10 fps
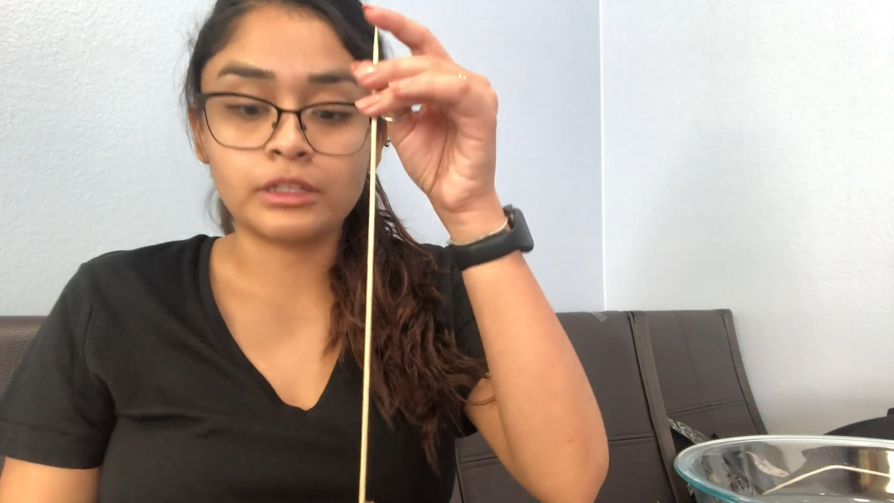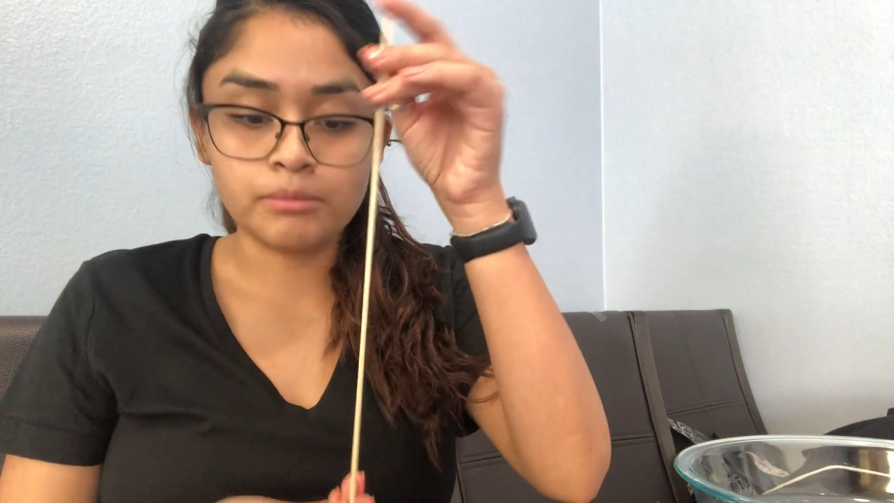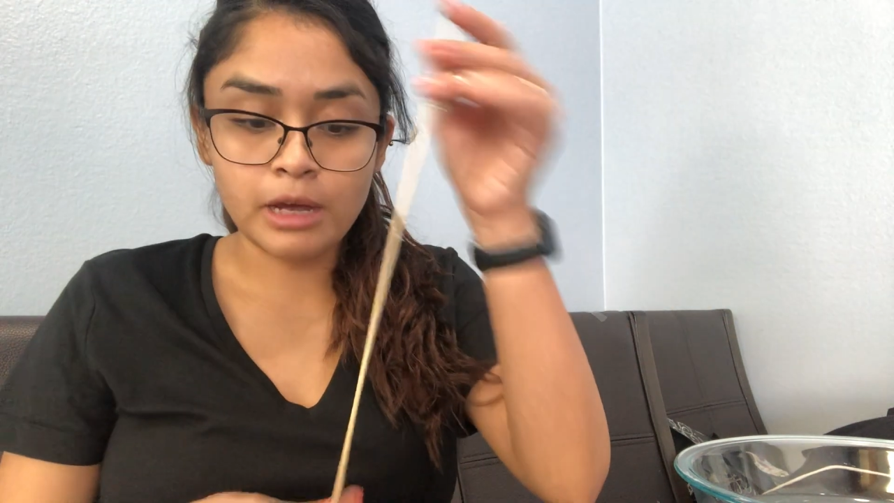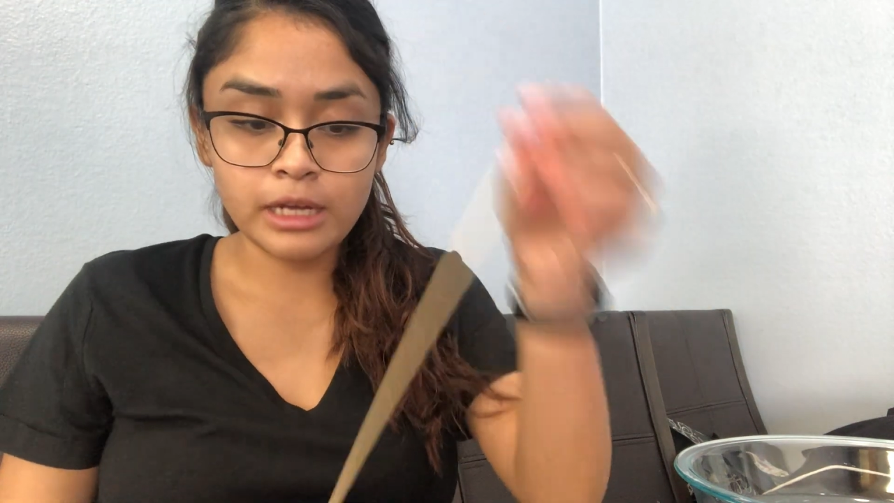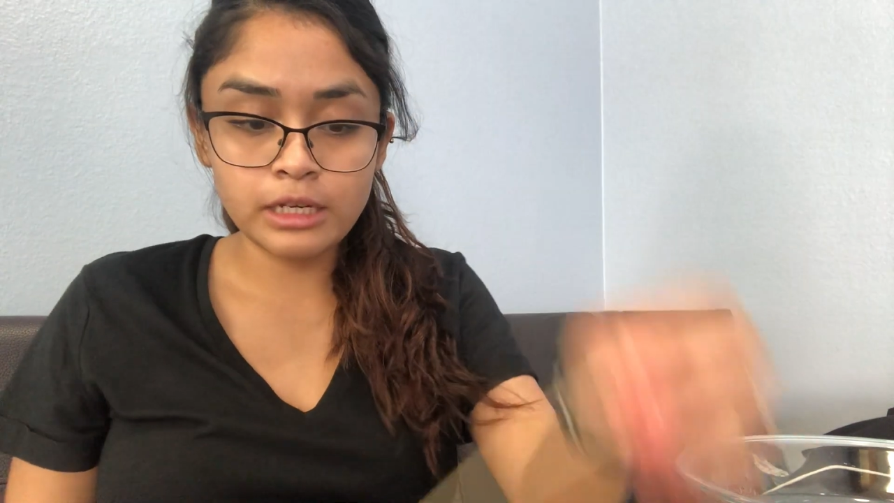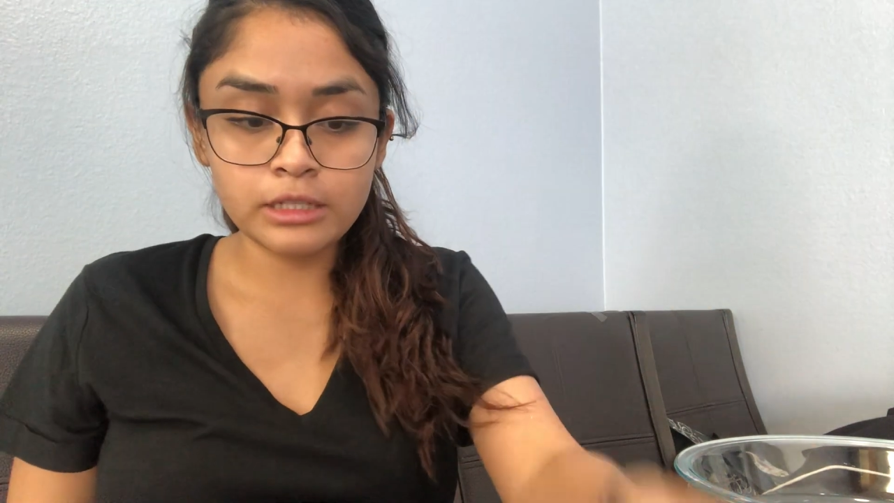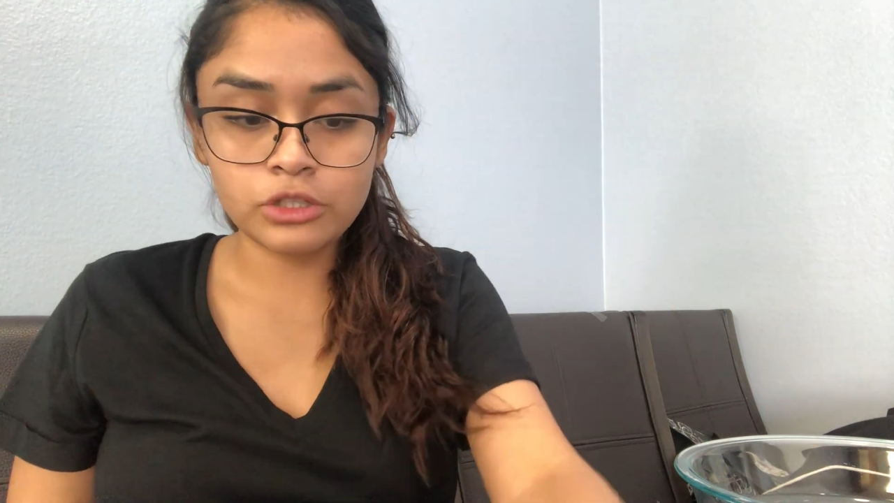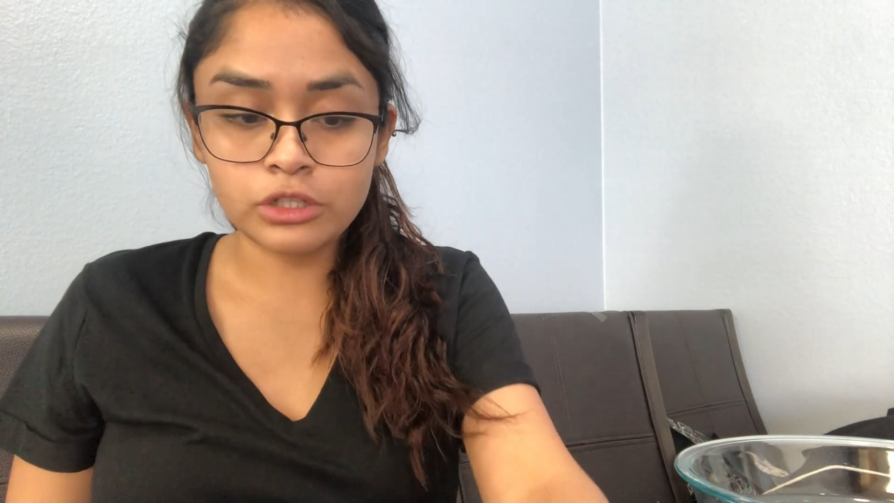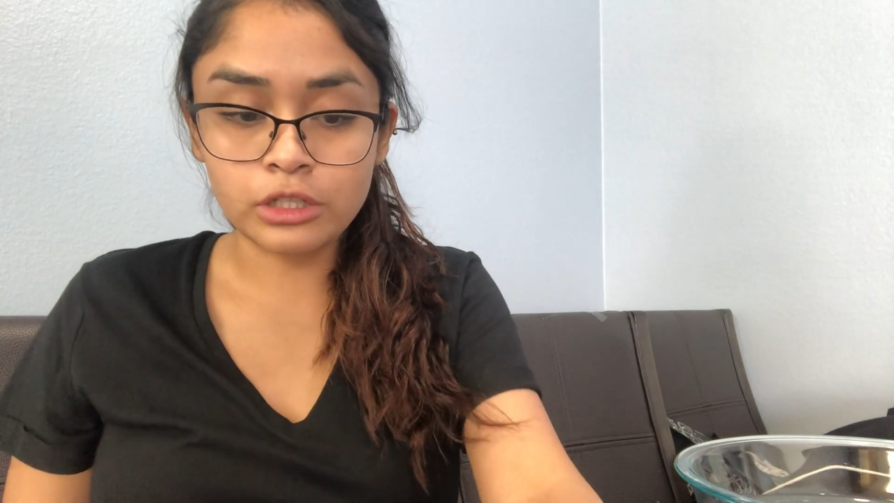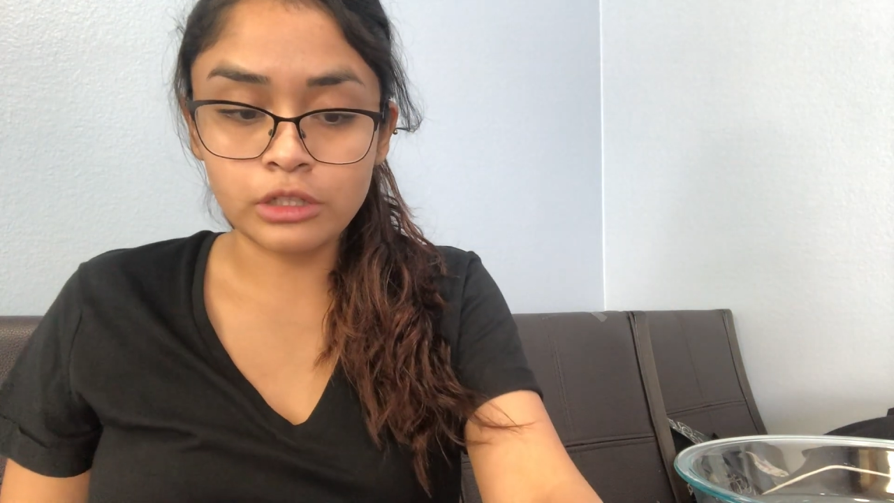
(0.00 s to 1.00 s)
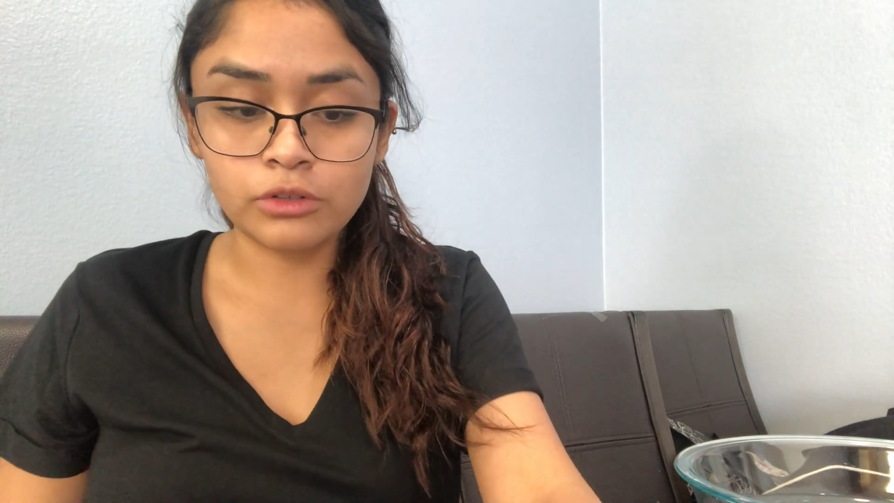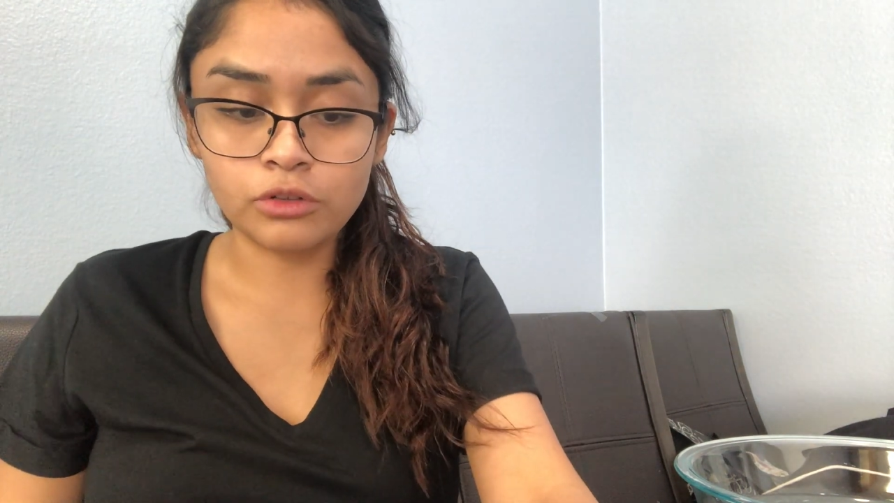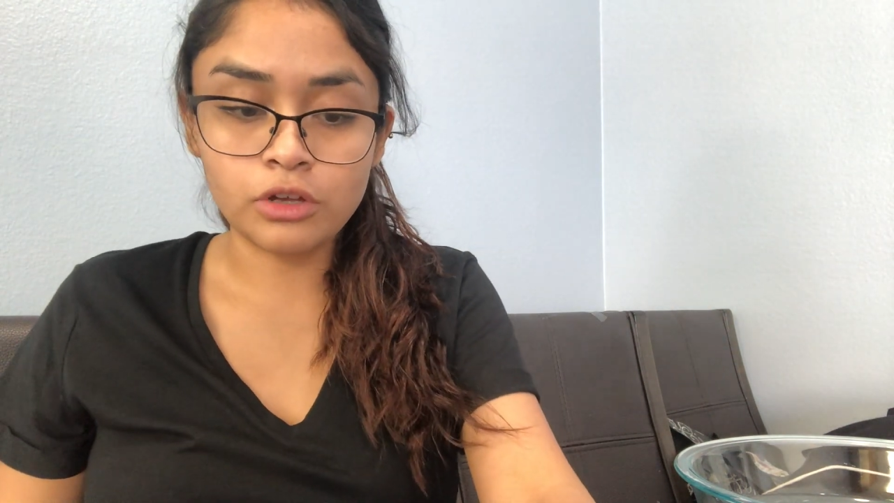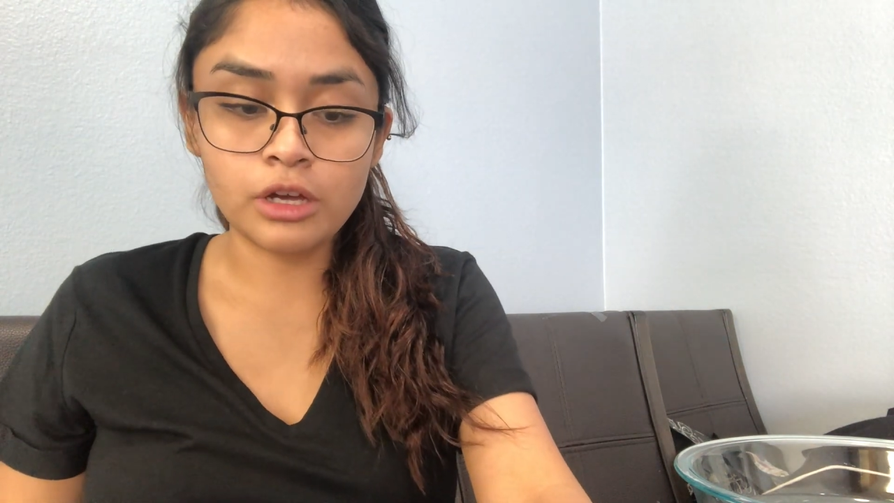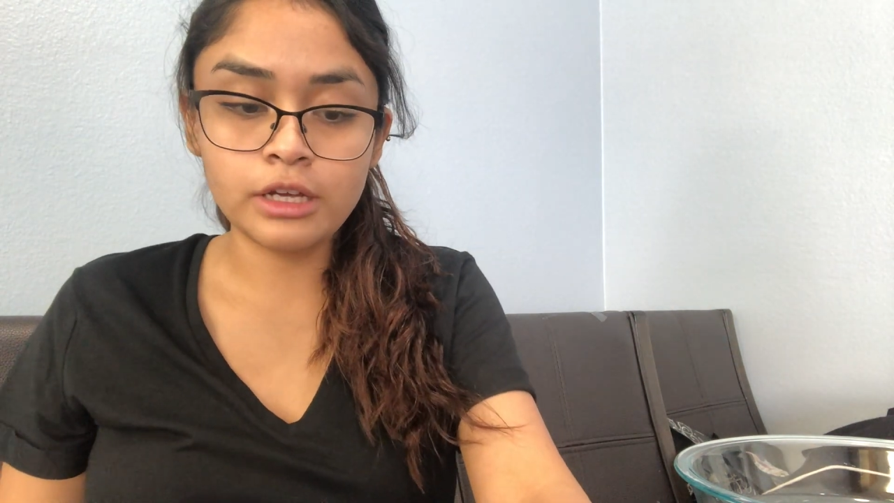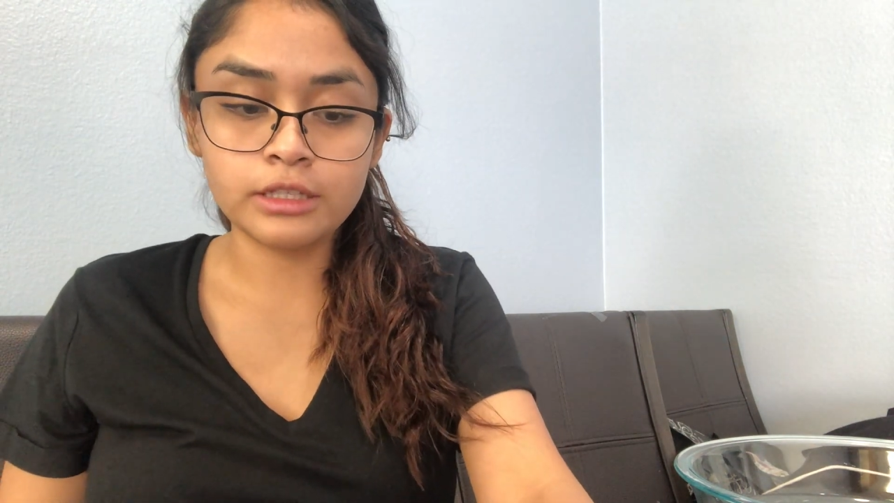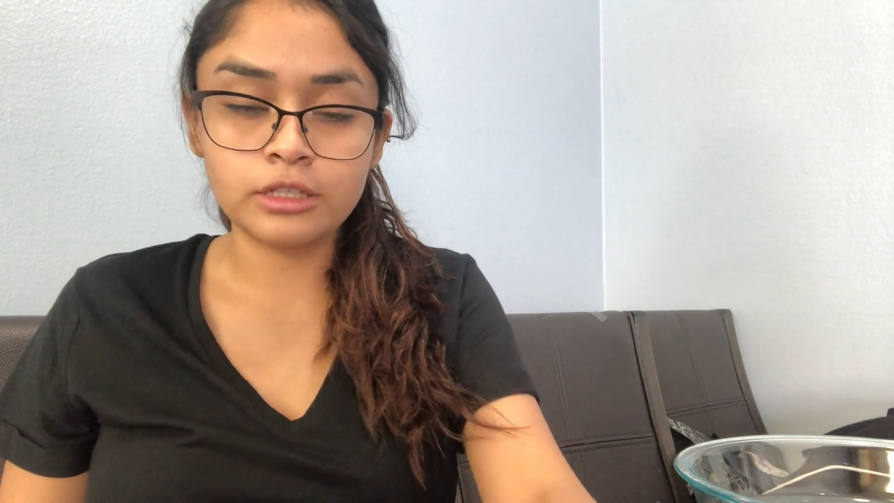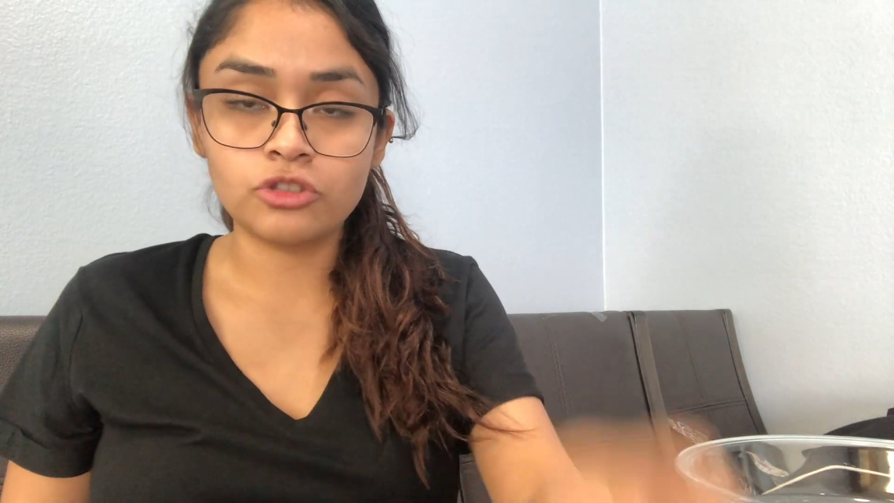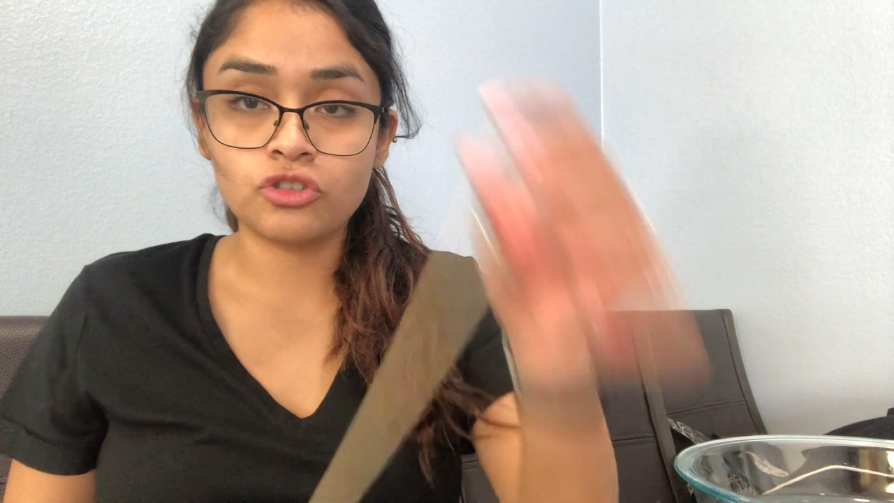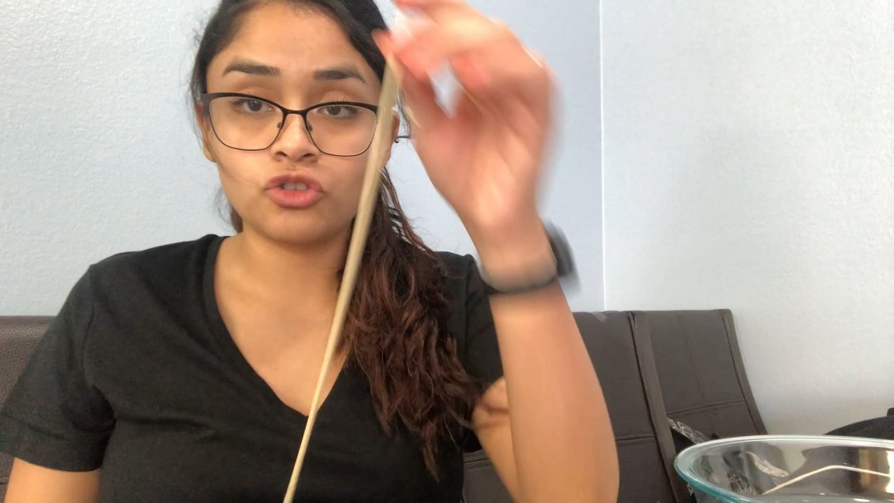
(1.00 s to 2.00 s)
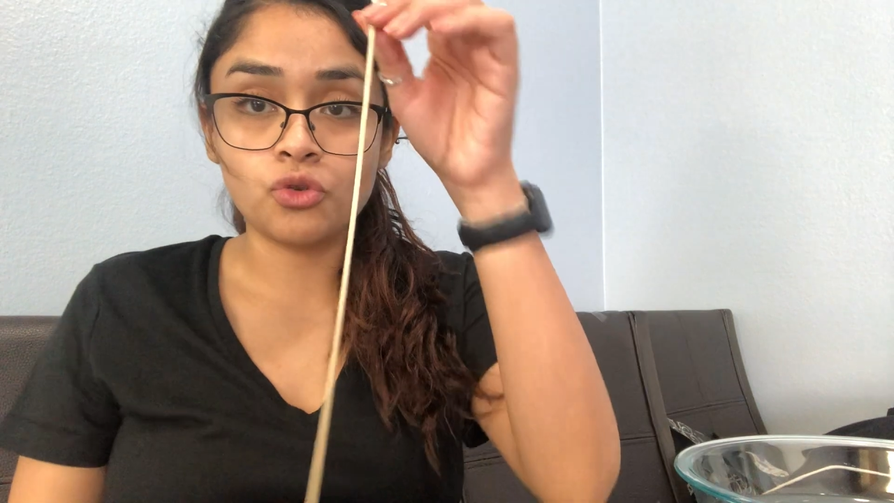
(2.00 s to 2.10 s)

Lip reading: Mine is just a little long because it's